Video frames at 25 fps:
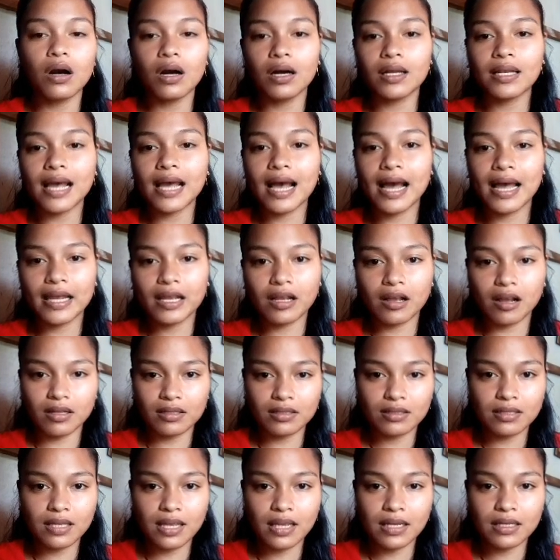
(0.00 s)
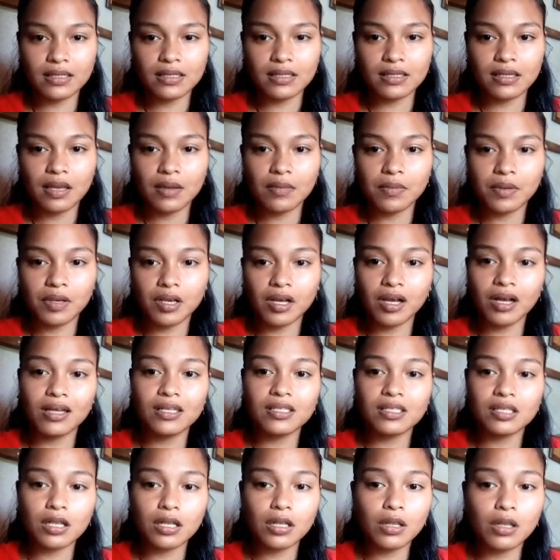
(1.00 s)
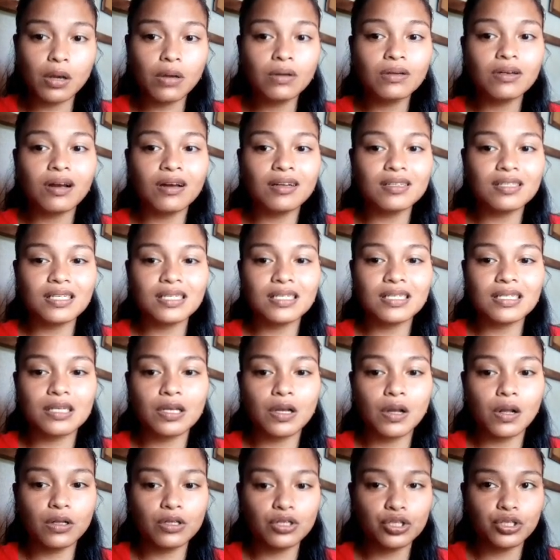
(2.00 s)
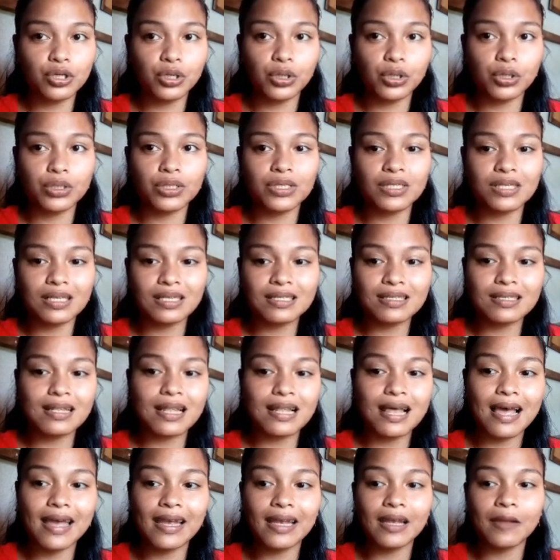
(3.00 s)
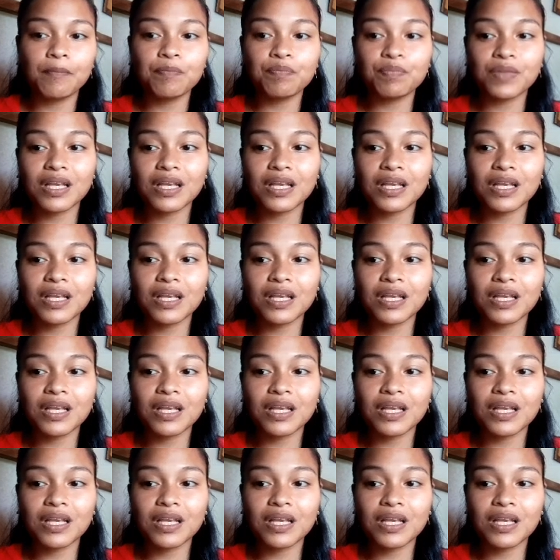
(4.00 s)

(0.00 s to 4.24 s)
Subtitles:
on high context because low context cultures like